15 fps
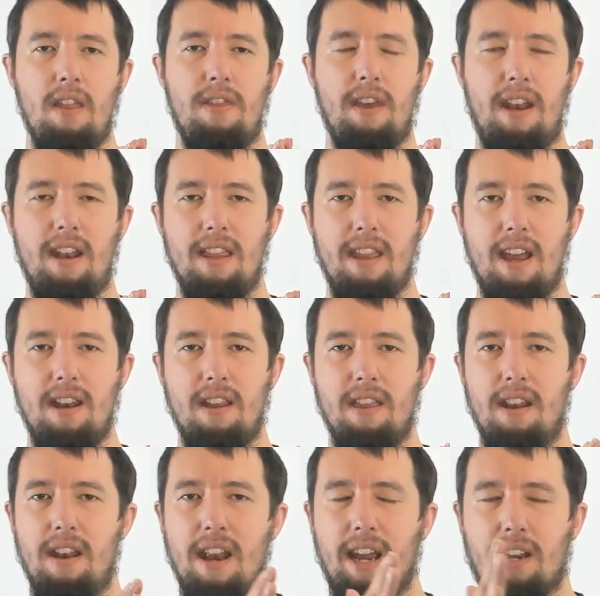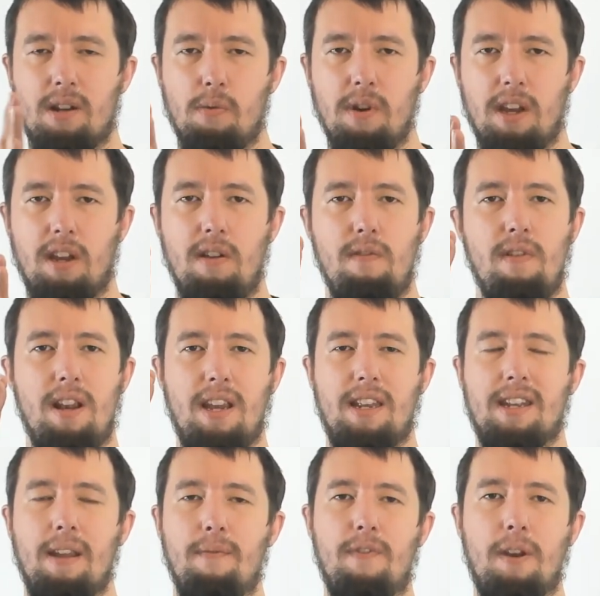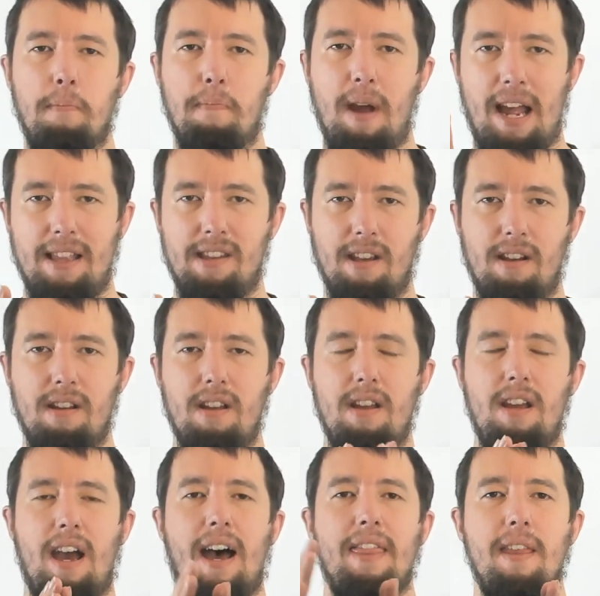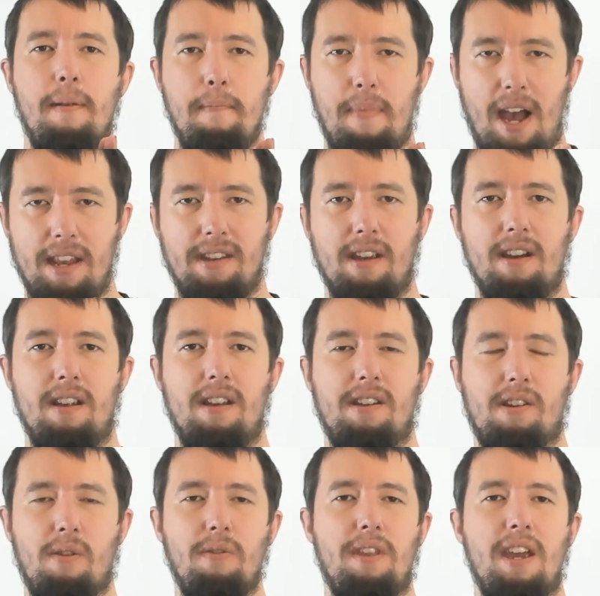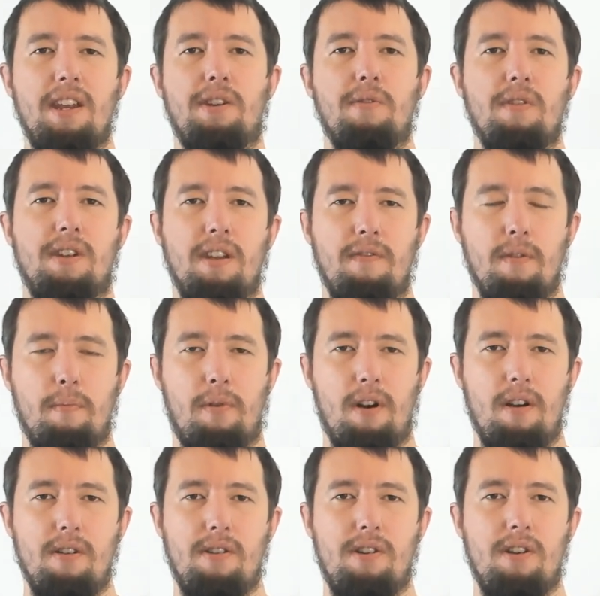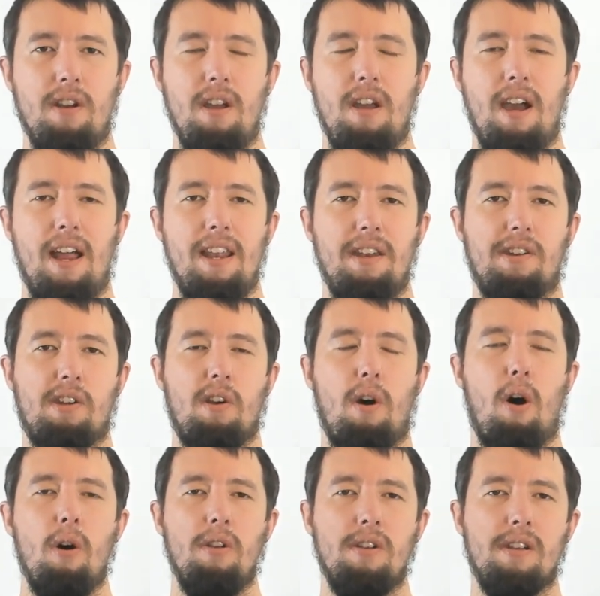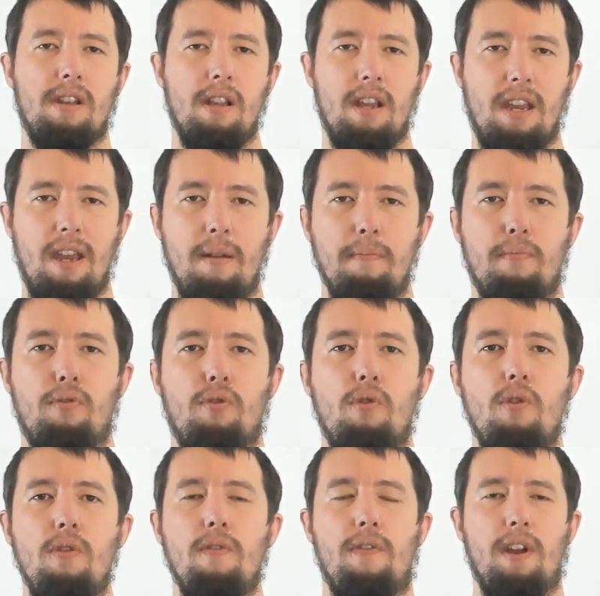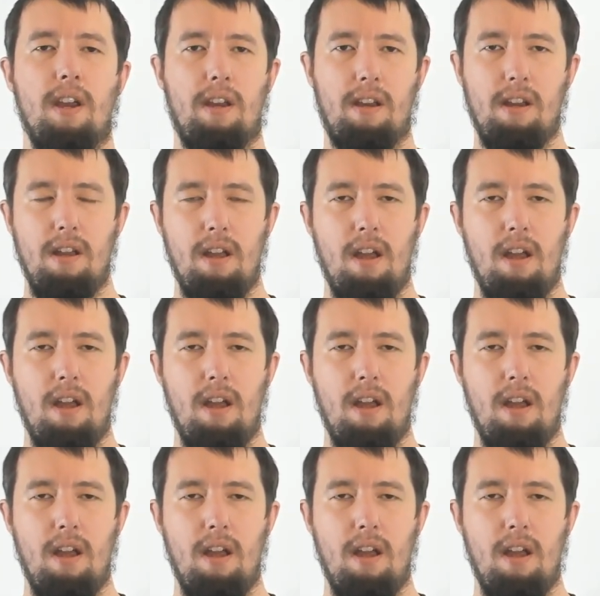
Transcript: then at the end of the next week you release something better, and then better, and it's called the iterative approach, and it's constantly improving